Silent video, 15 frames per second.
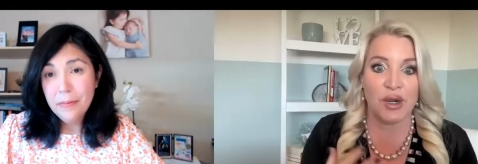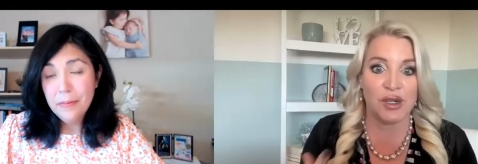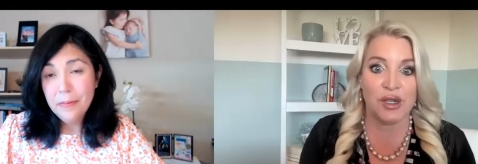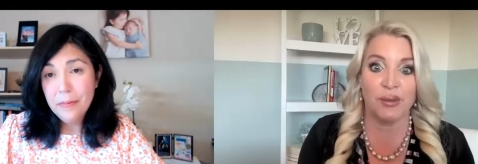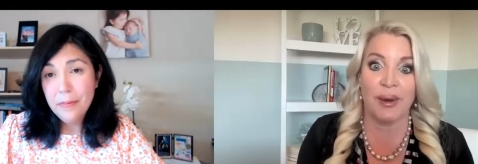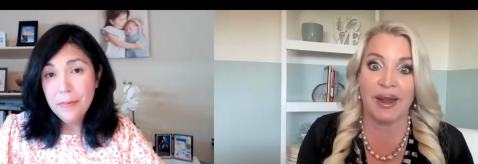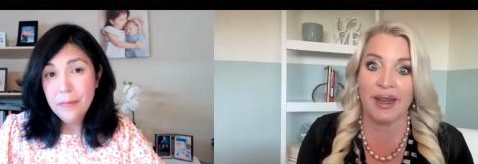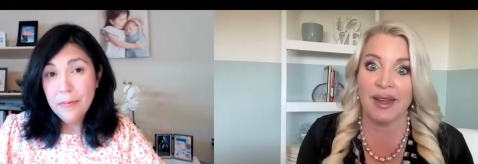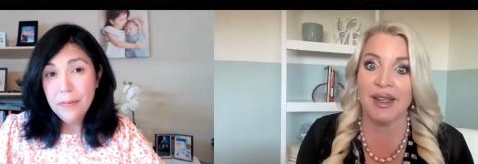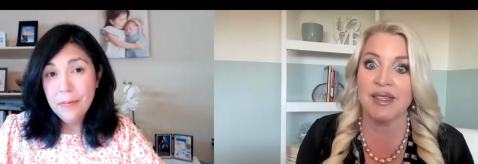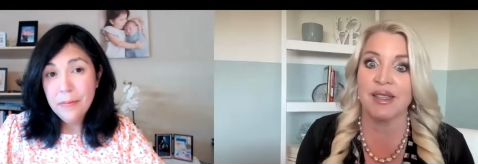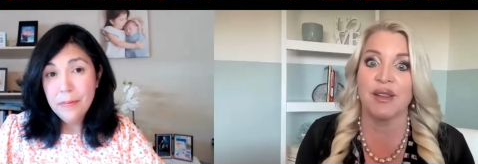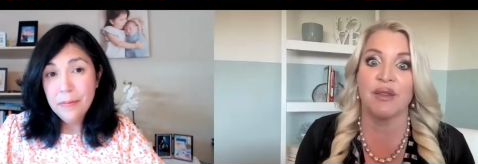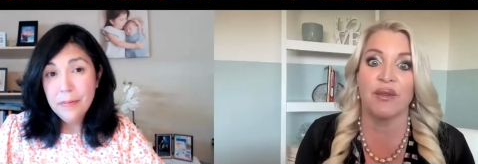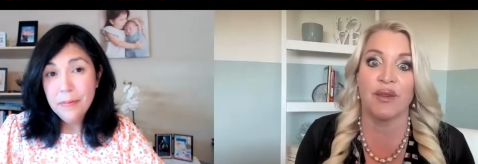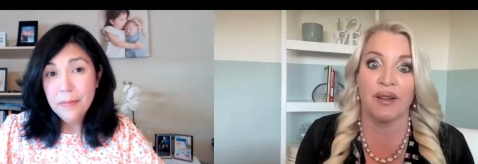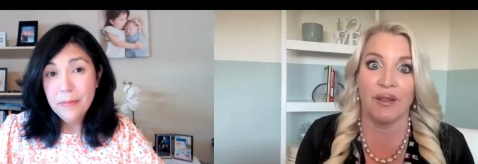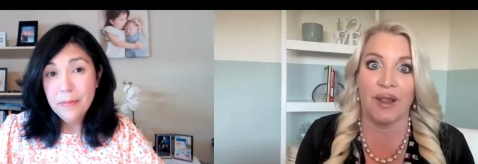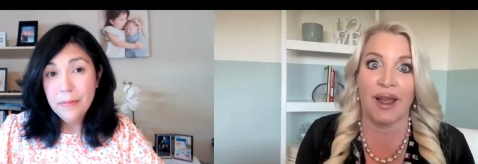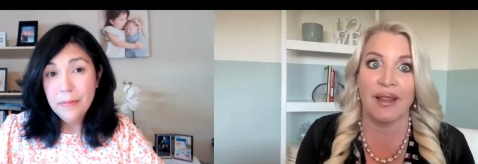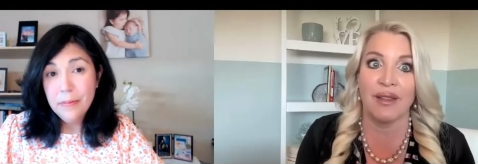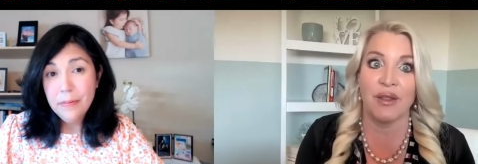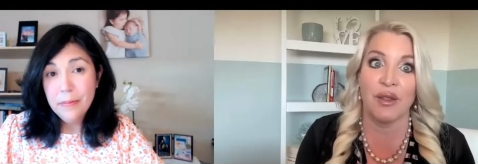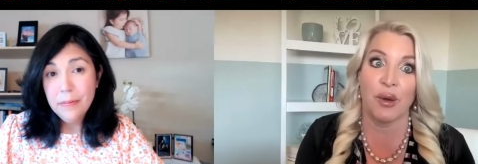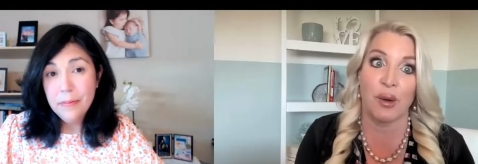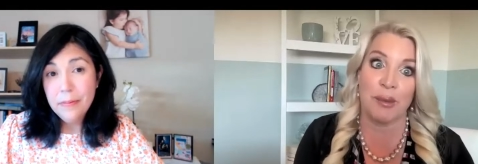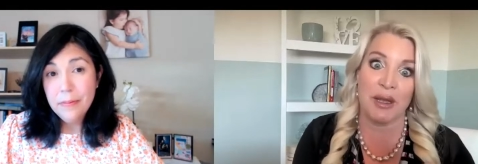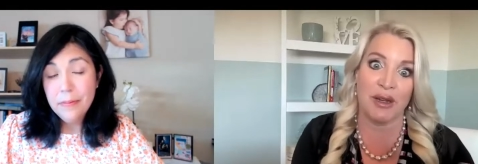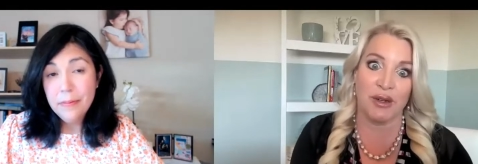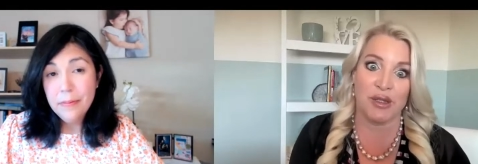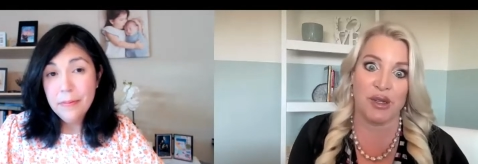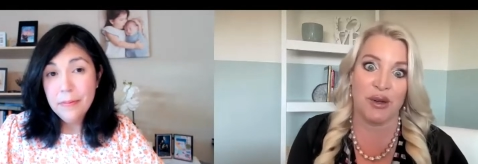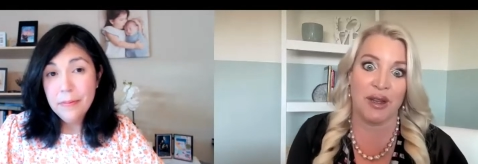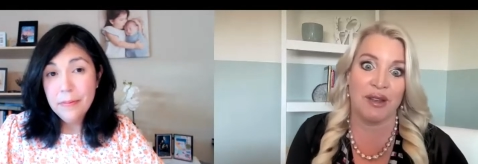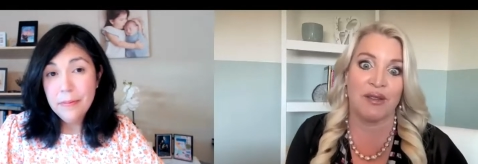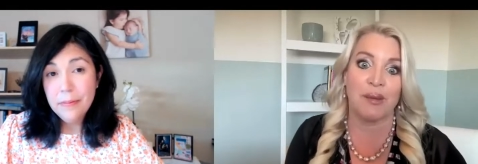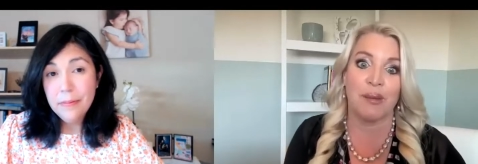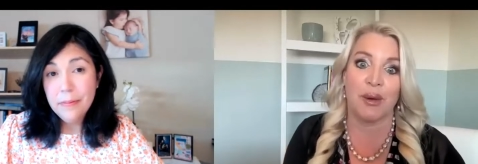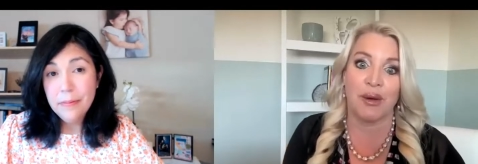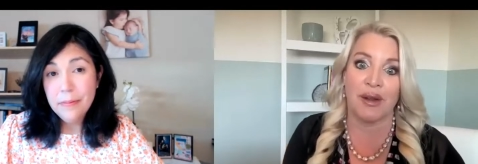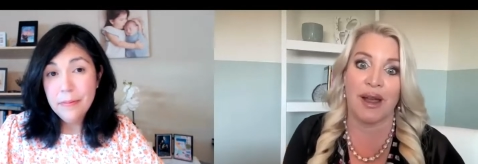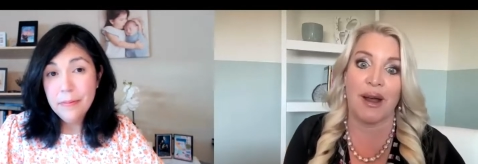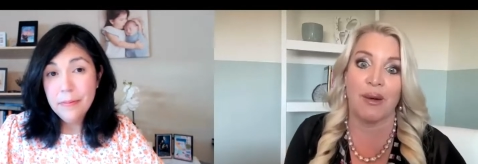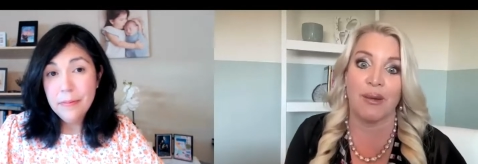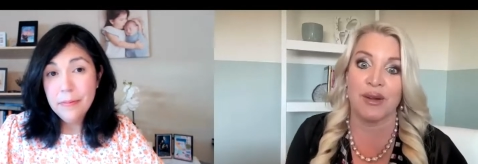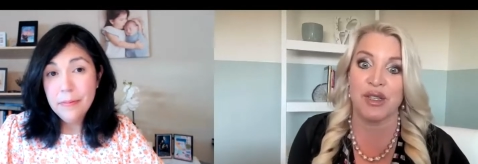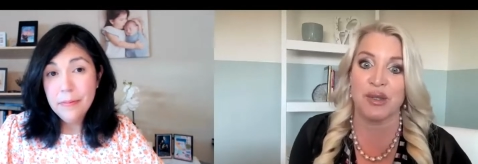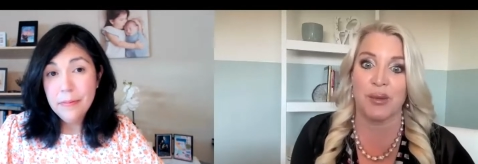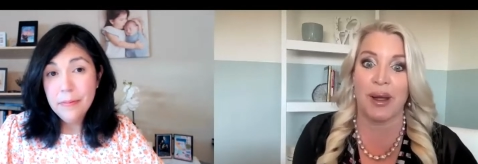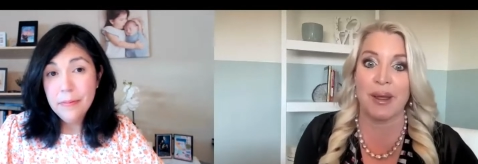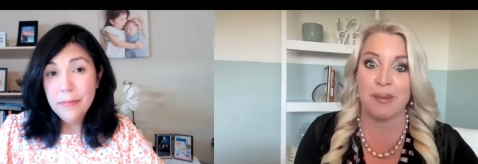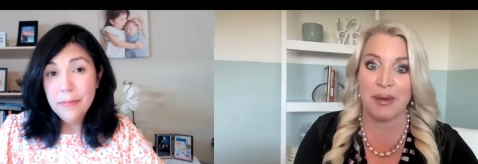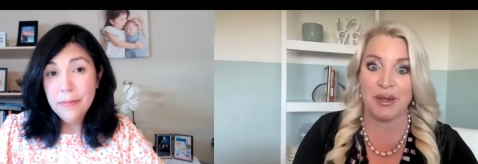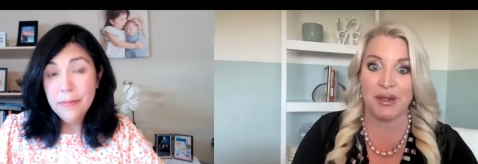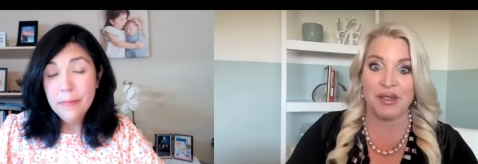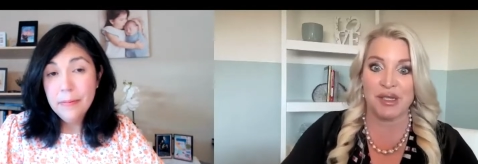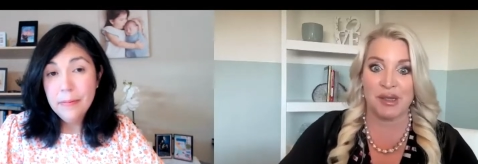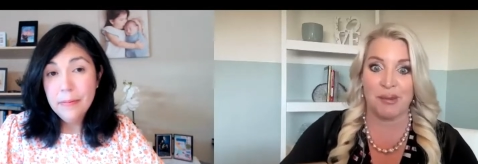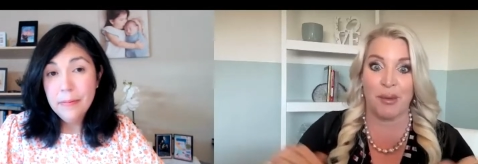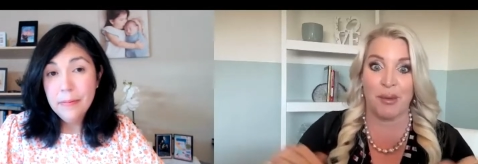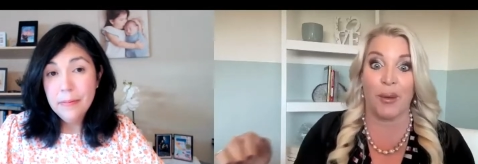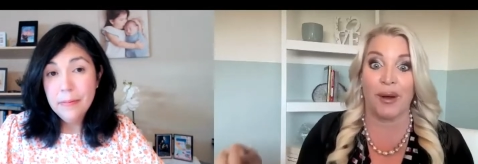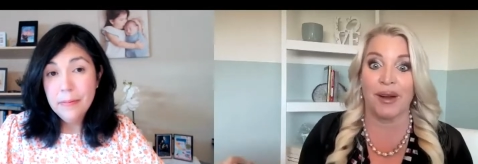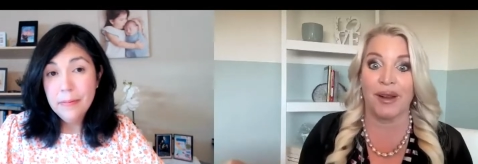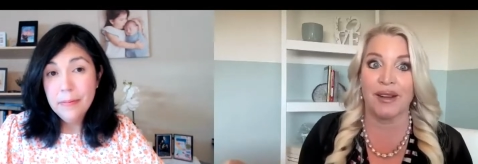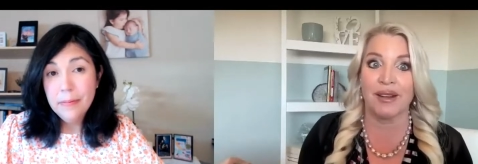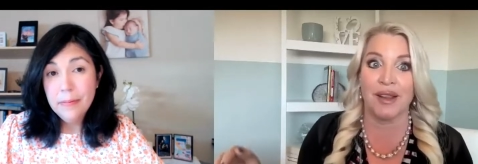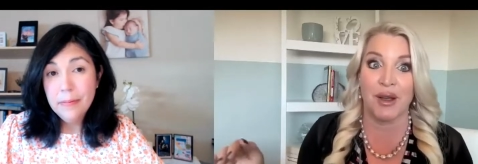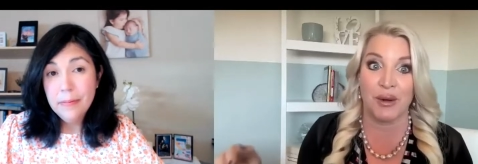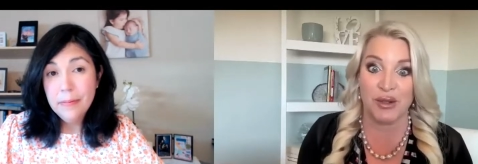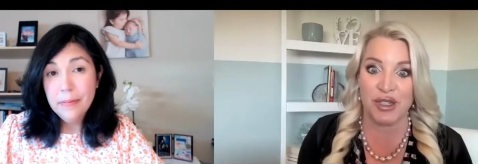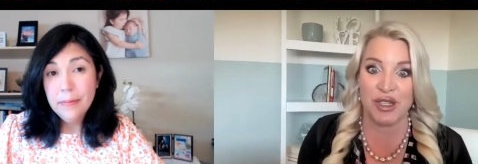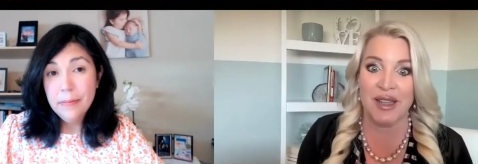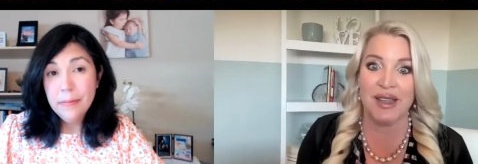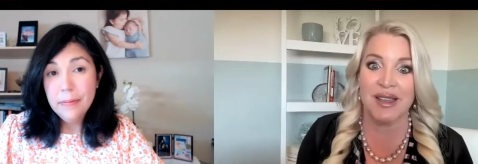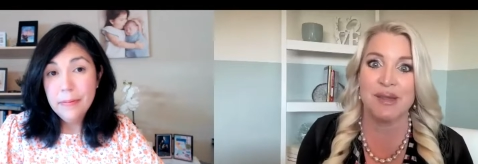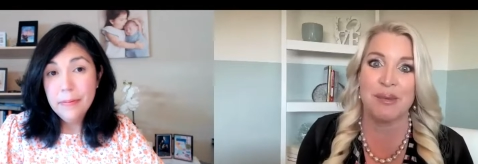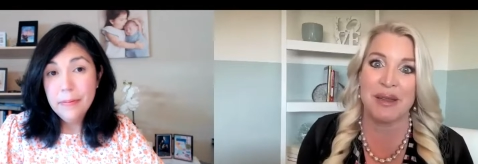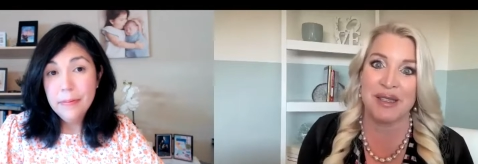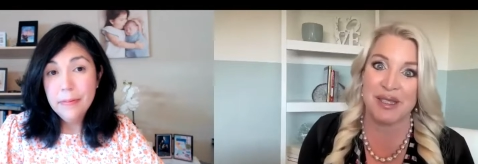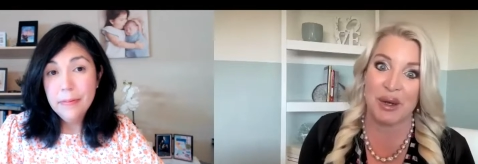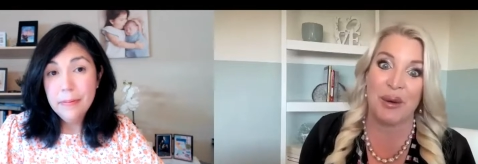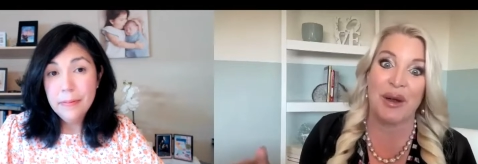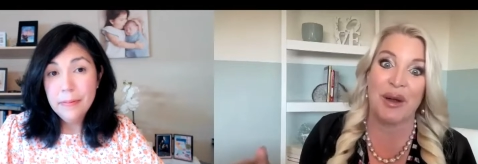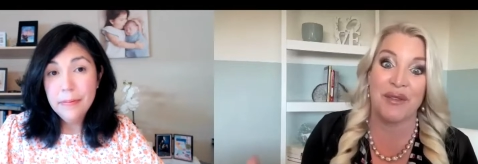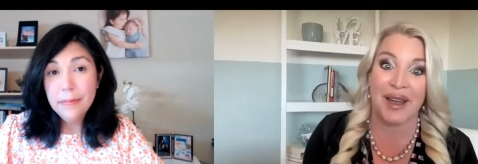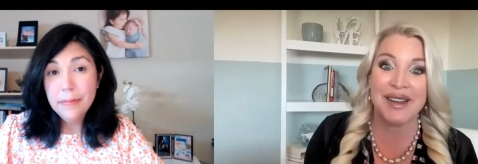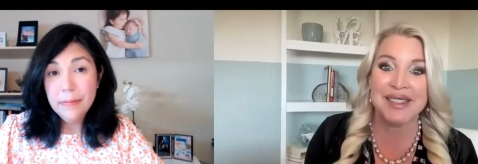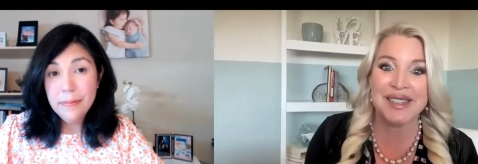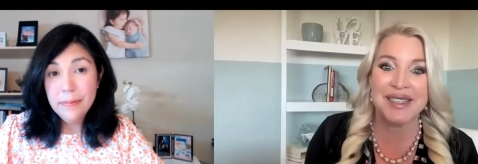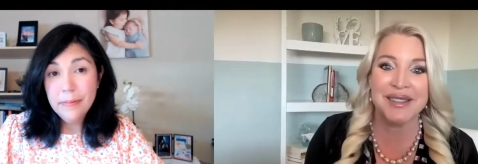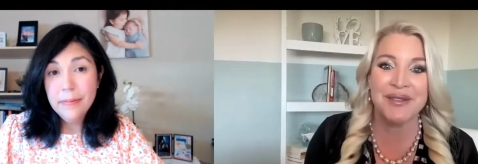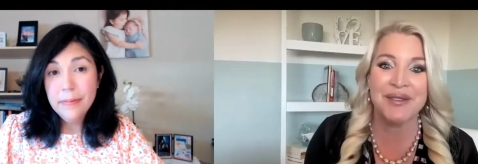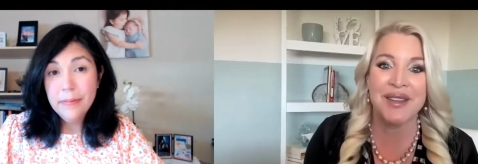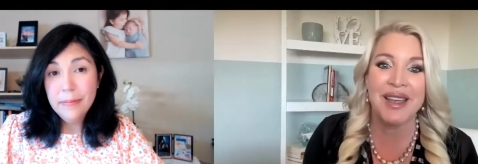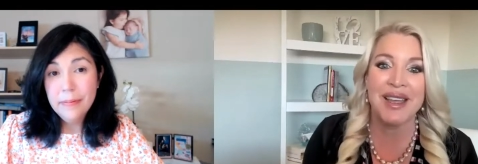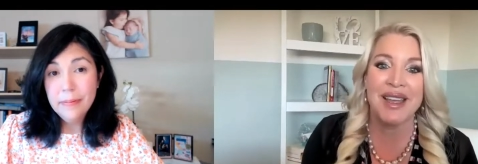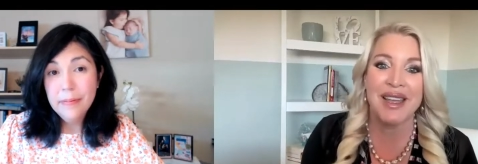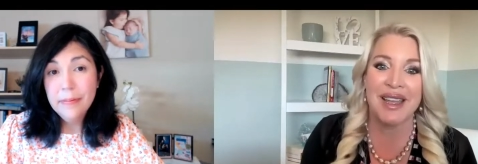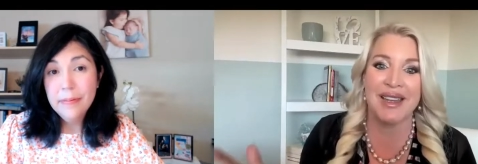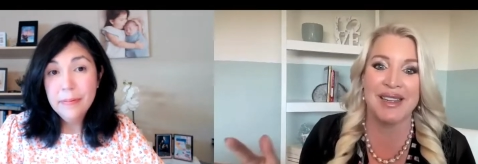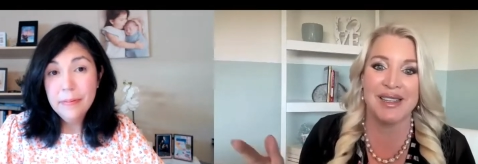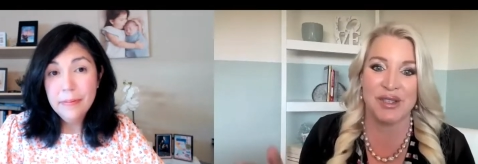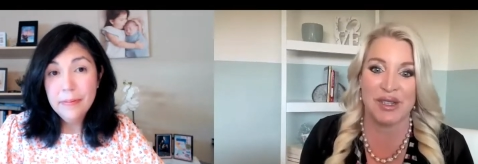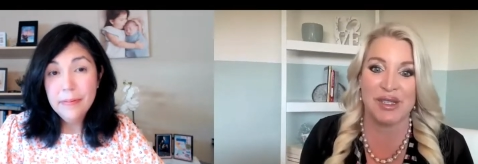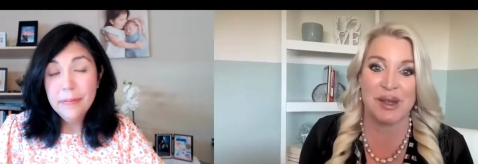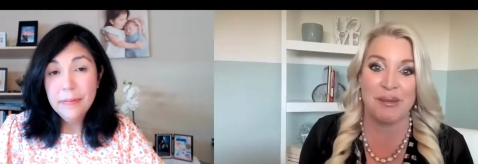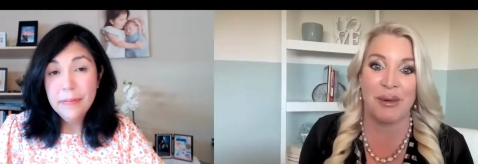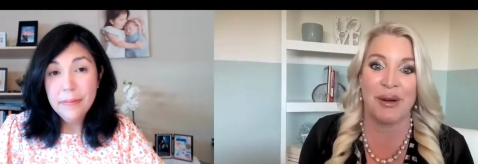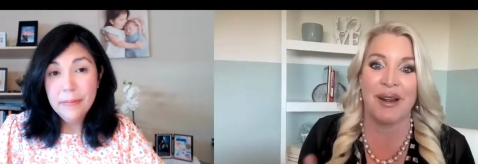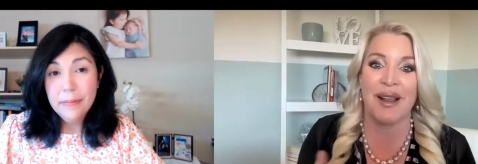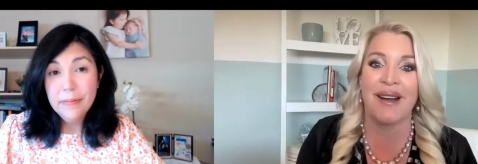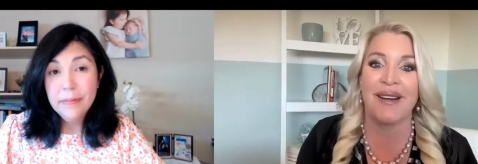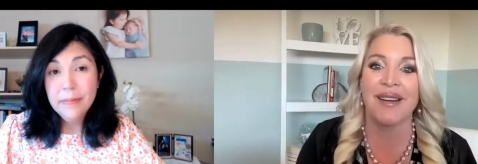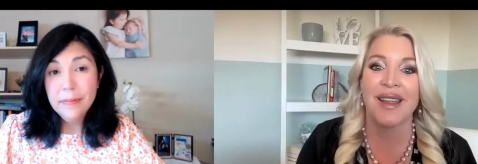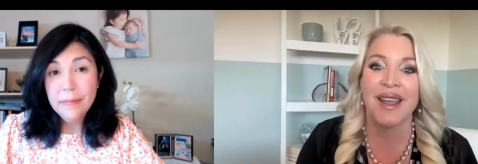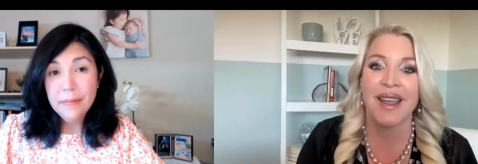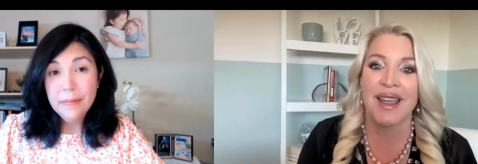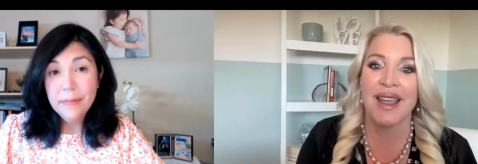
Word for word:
Speaker 1: start to recognize on the front line that their peers are even burned out, which is why peer support coaching has been so effective in addressing burnout,